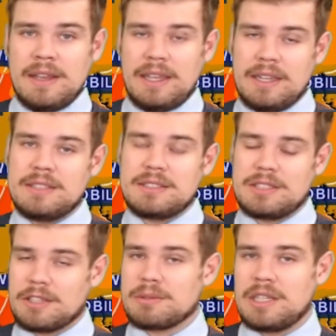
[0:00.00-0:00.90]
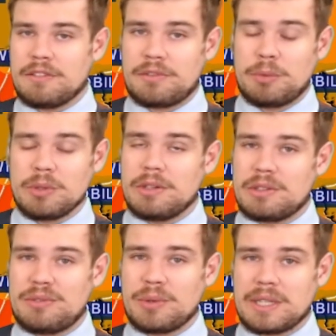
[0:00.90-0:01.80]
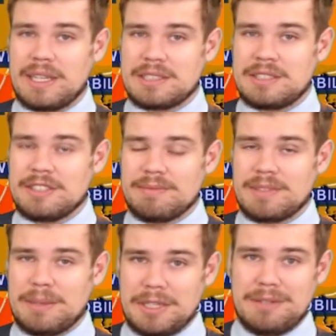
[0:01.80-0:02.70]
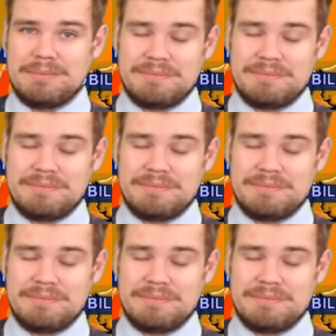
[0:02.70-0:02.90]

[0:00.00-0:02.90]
And stick around for more local forecasts here coming up.